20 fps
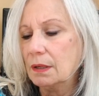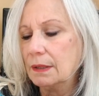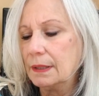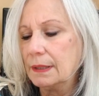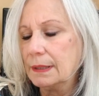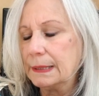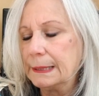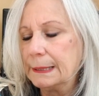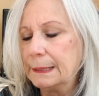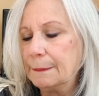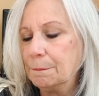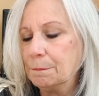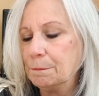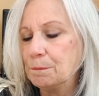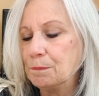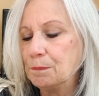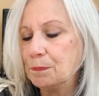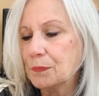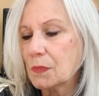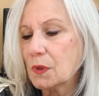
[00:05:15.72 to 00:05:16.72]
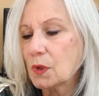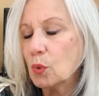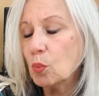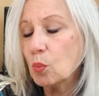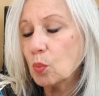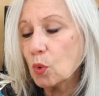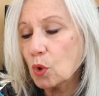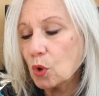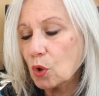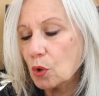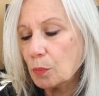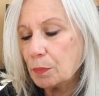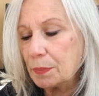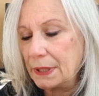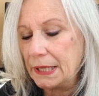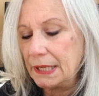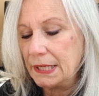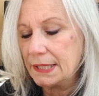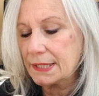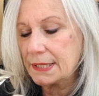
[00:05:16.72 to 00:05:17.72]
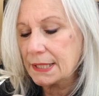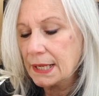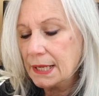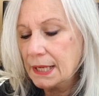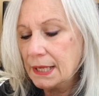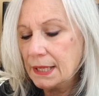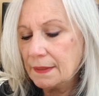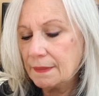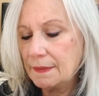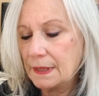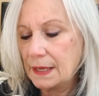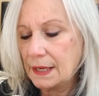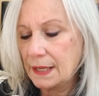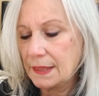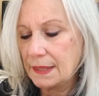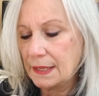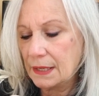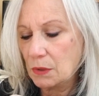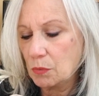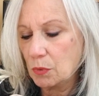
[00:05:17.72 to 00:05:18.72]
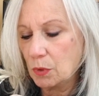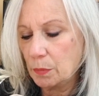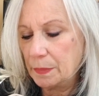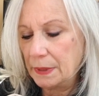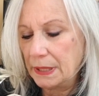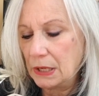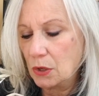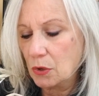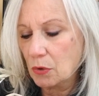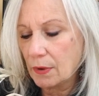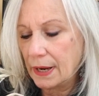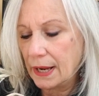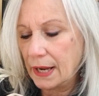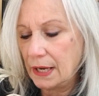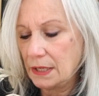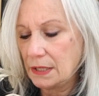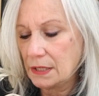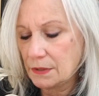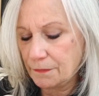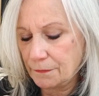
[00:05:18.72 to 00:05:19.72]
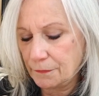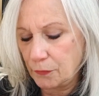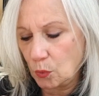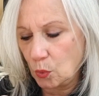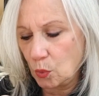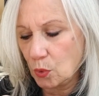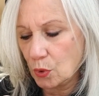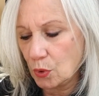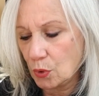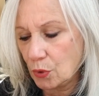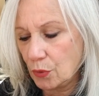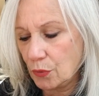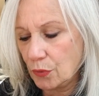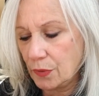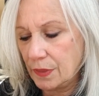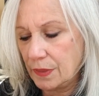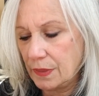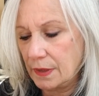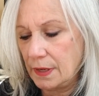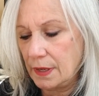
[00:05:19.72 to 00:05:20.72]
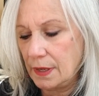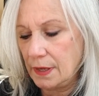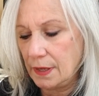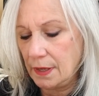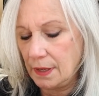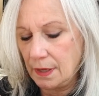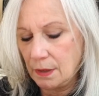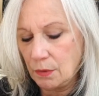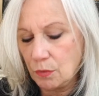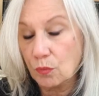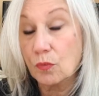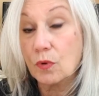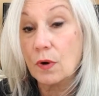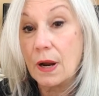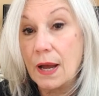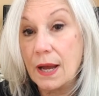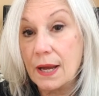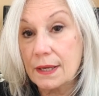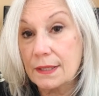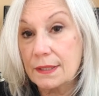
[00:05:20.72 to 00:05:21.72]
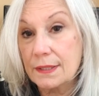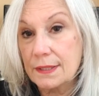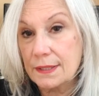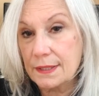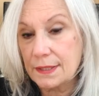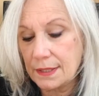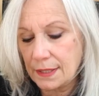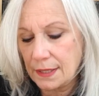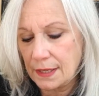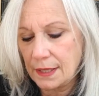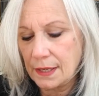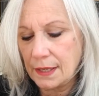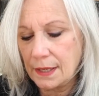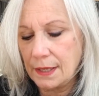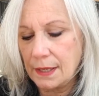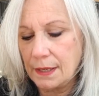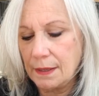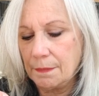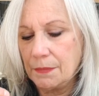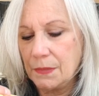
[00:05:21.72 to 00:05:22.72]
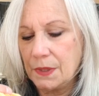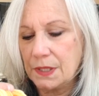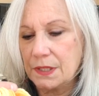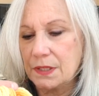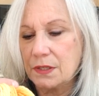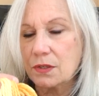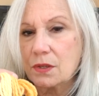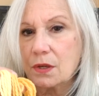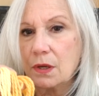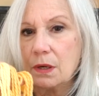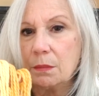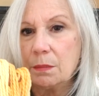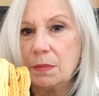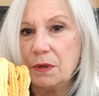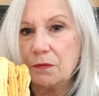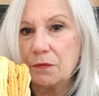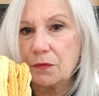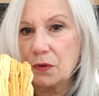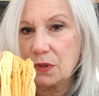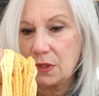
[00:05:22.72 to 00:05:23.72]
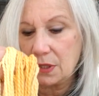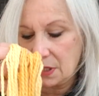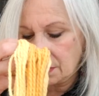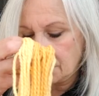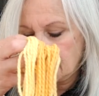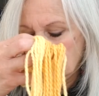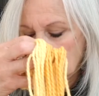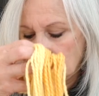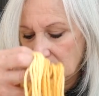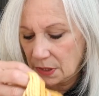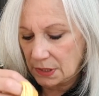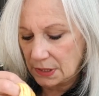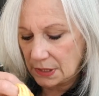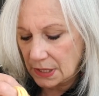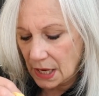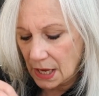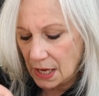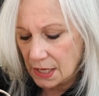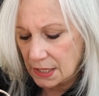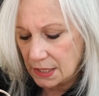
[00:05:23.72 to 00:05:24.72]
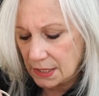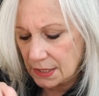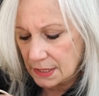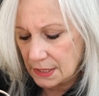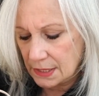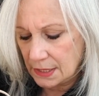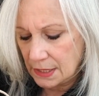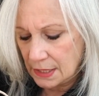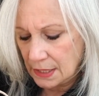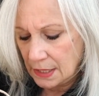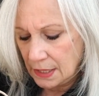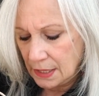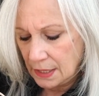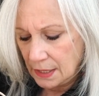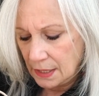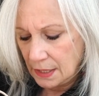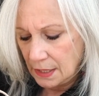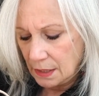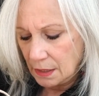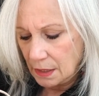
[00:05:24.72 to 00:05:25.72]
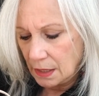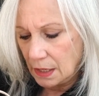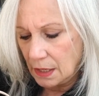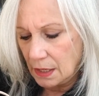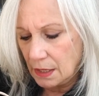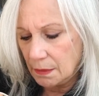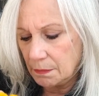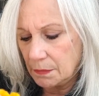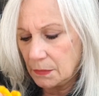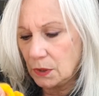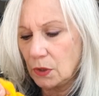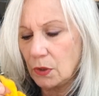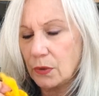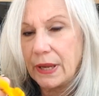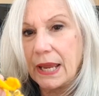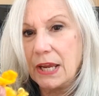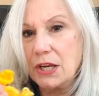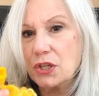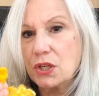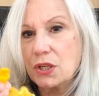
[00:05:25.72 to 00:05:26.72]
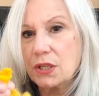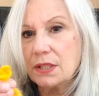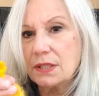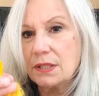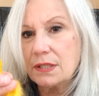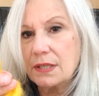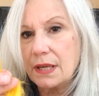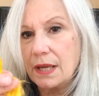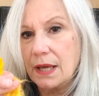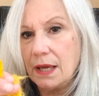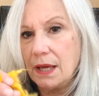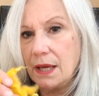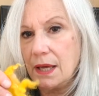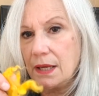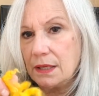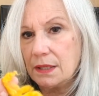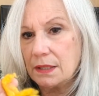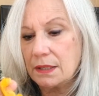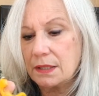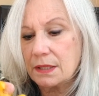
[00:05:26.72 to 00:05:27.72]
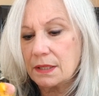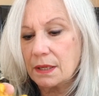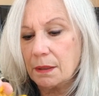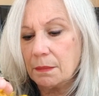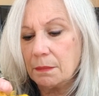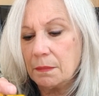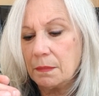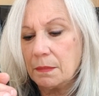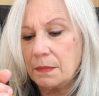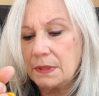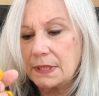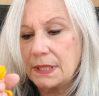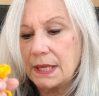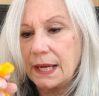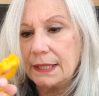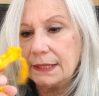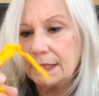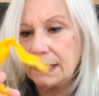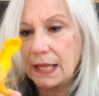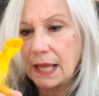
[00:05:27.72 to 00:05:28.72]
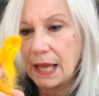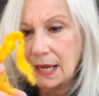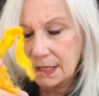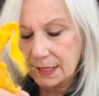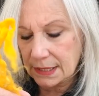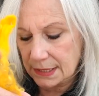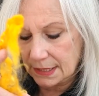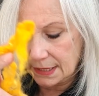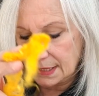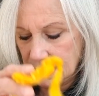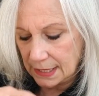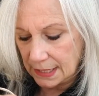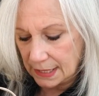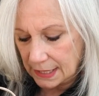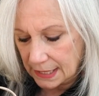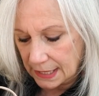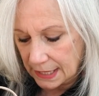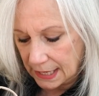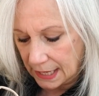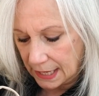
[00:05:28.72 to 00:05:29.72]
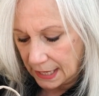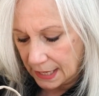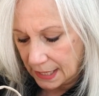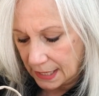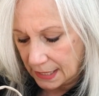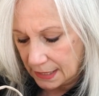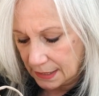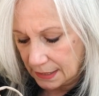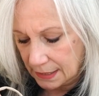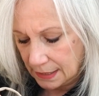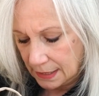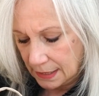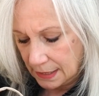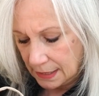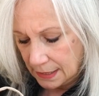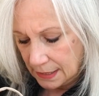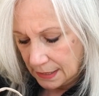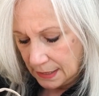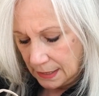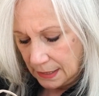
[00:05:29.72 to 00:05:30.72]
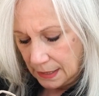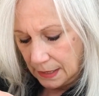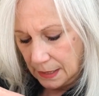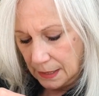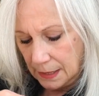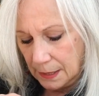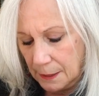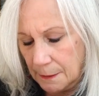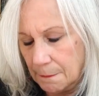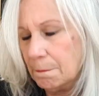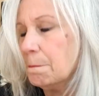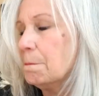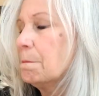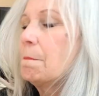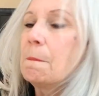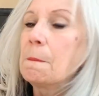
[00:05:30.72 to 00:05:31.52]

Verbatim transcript: um, wool piece that I think will be great for the rocks. Um, this is going to be for the different sun um, locations and some dyed locks that I had. Um,